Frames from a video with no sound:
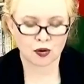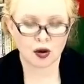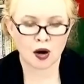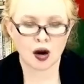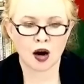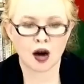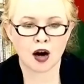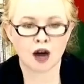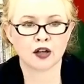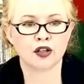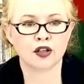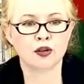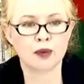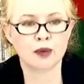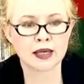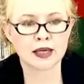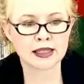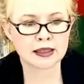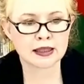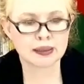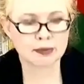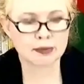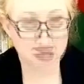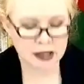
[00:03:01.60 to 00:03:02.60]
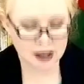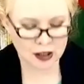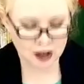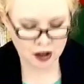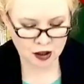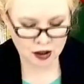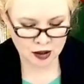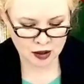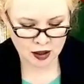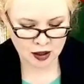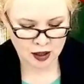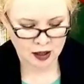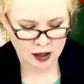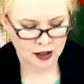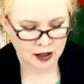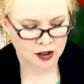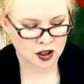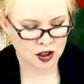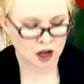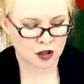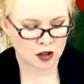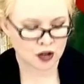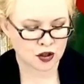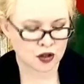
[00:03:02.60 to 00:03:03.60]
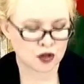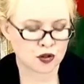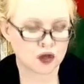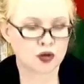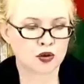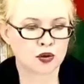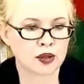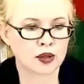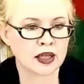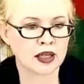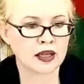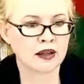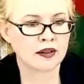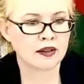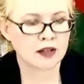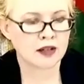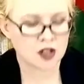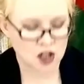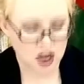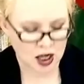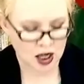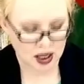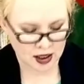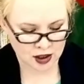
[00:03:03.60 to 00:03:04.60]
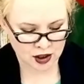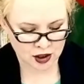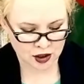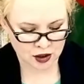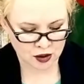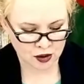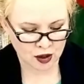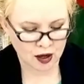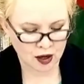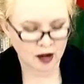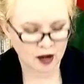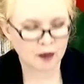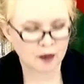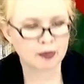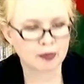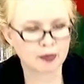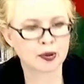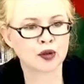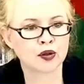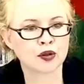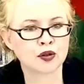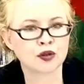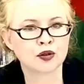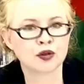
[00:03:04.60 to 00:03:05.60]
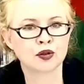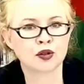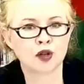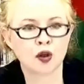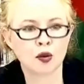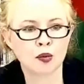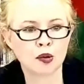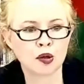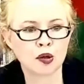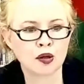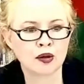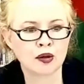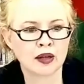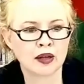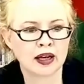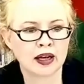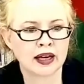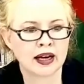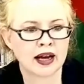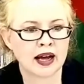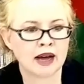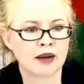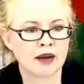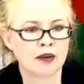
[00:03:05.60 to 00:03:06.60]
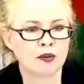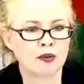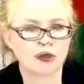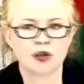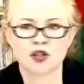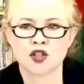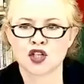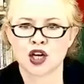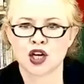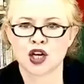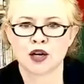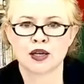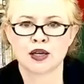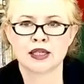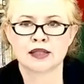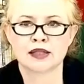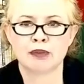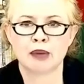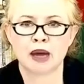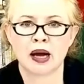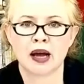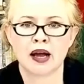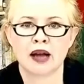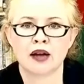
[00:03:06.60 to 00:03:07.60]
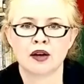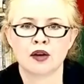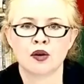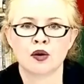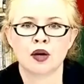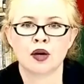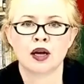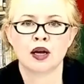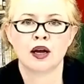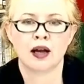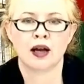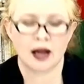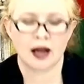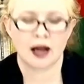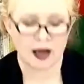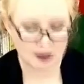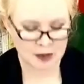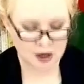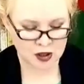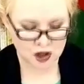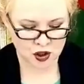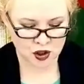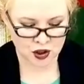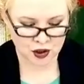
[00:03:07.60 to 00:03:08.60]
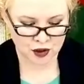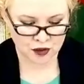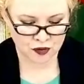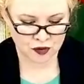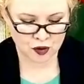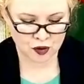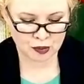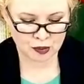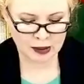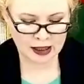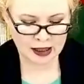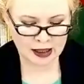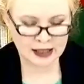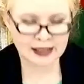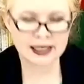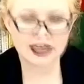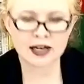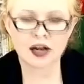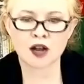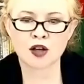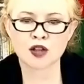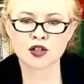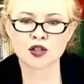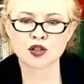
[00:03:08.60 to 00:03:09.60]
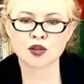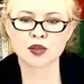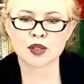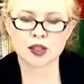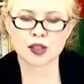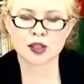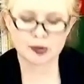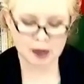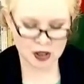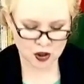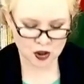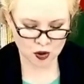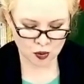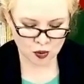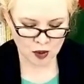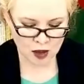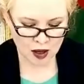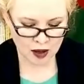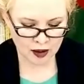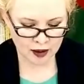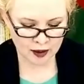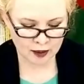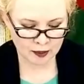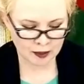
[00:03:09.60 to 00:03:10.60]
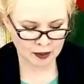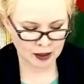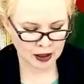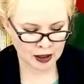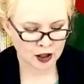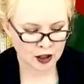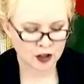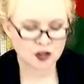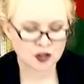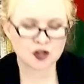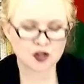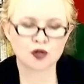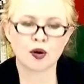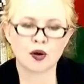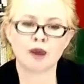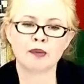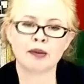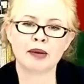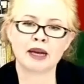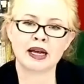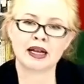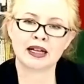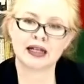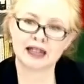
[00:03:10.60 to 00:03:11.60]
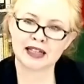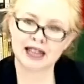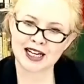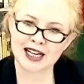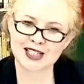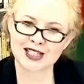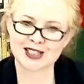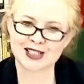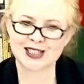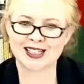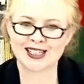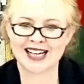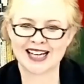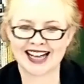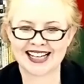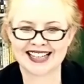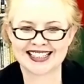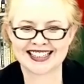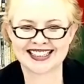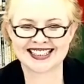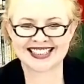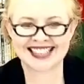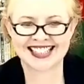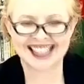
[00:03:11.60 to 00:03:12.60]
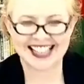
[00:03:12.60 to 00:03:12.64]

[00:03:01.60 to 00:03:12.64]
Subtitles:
our U.S. speaker, Dr. Dooley, the Chancellor of Purdue Global, and I will share his bio in just a few minutes, and also a special welcome to our Bangladeshi guests,